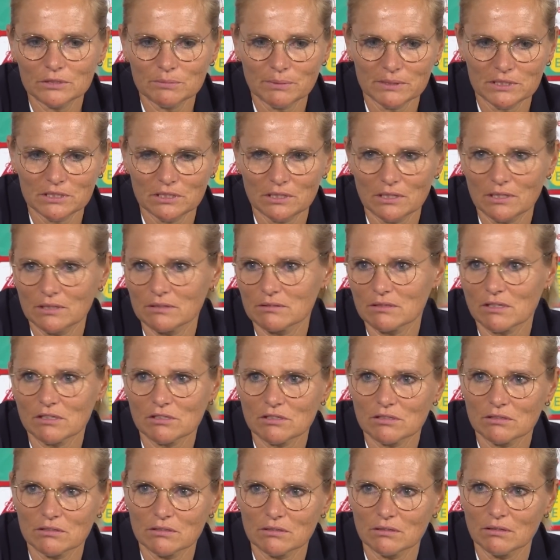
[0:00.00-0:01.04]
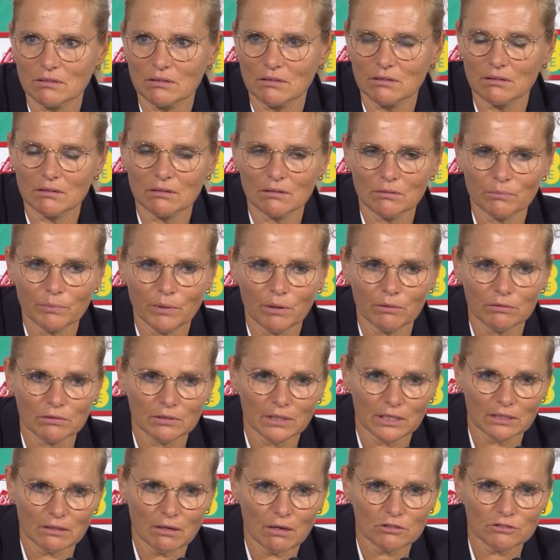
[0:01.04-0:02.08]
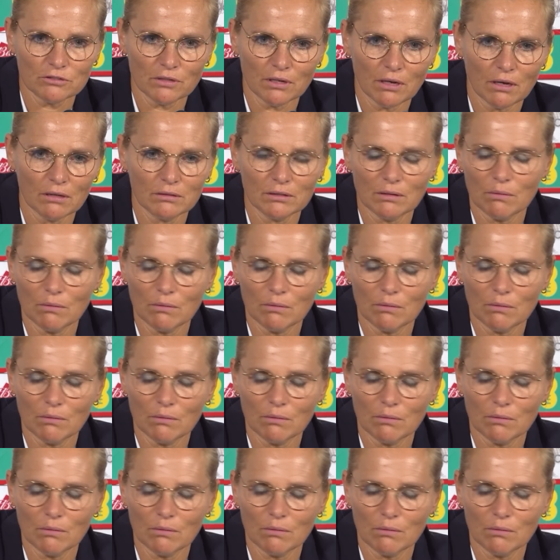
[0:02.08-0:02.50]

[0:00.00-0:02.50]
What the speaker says: especially against an opponent like Austria,